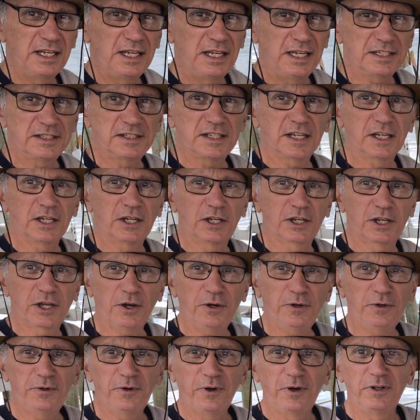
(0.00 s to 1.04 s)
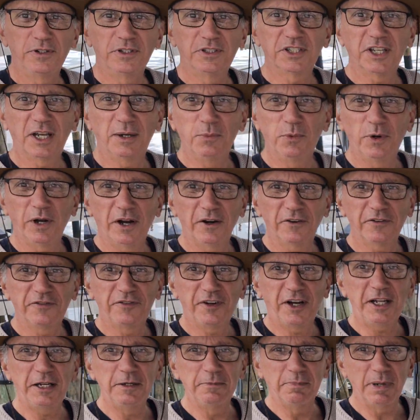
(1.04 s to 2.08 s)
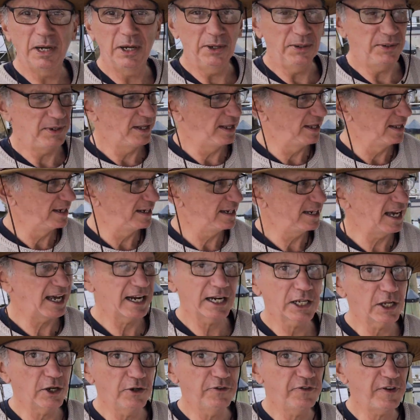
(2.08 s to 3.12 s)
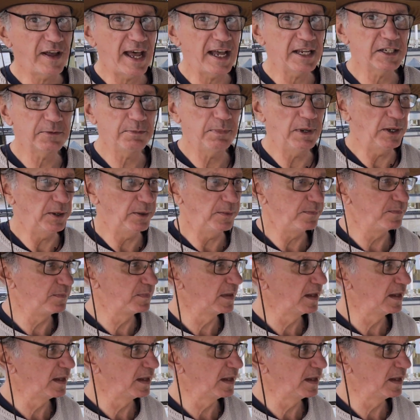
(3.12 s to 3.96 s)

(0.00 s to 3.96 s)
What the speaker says: It's a go somewhere fun boat, not a go fast boat.